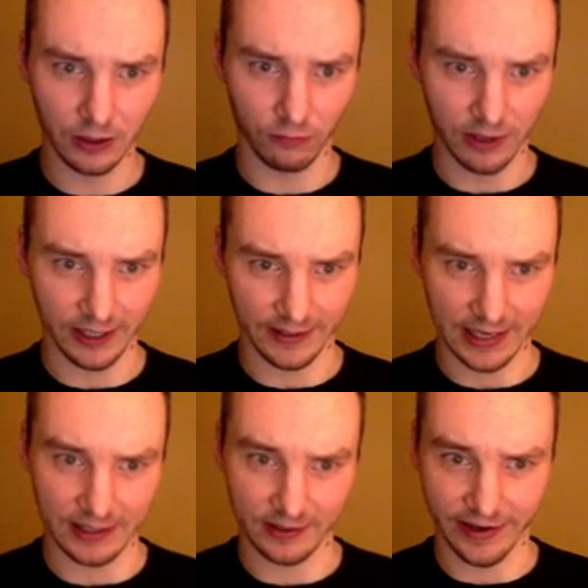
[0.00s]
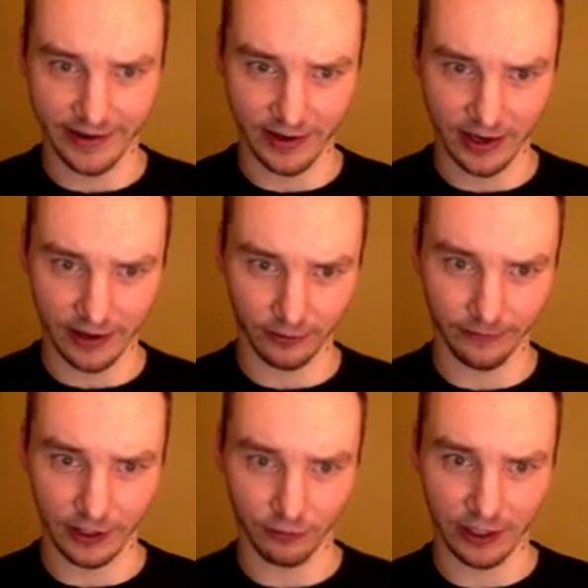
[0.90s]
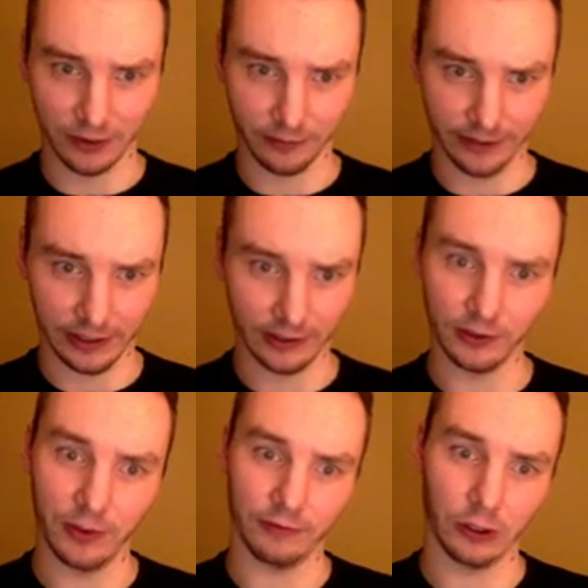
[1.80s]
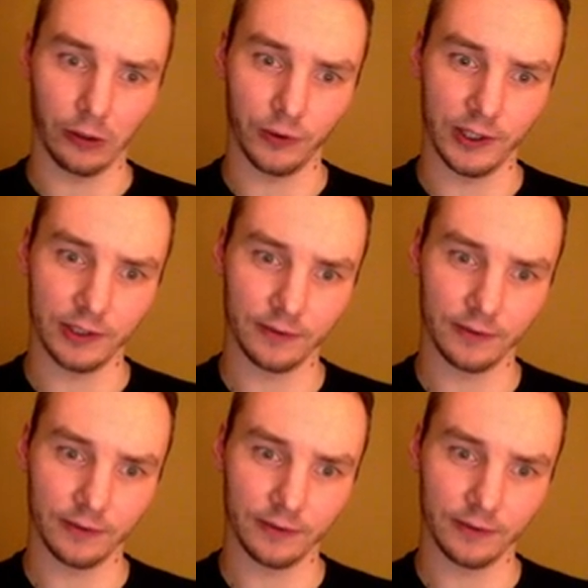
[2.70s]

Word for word: Right at the end, after you finish writing to a file, you have to close it.